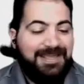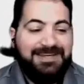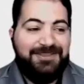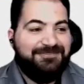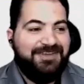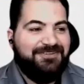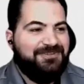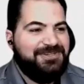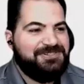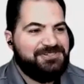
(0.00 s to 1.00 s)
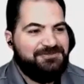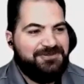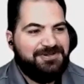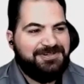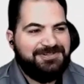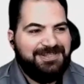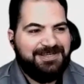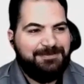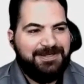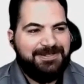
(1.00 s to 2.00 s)
Any other favorite features so far you like
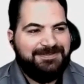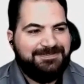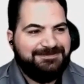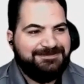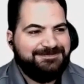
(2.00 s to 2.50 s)
about it?